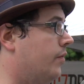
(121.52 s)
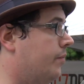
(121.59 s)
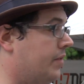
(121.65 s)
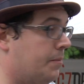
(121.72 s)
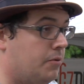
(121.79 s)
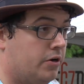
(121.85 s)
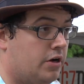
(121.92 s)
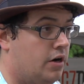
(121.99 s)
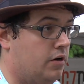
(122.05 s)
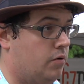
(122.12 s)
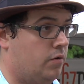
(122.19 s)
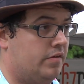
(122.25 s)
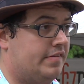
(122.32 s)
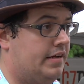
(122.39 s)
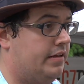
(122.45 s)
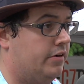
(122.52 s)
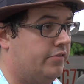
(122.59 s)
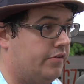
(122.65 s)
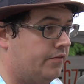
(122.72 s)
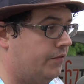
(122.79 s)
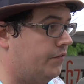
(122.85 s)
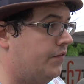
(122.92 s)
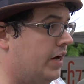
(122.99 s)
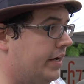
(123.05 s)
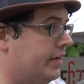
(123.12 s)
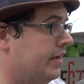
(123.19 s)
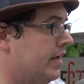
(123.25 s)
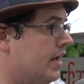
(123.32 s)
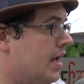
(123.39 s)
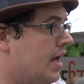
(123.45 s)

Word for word: of them they put car horns on there just for fun,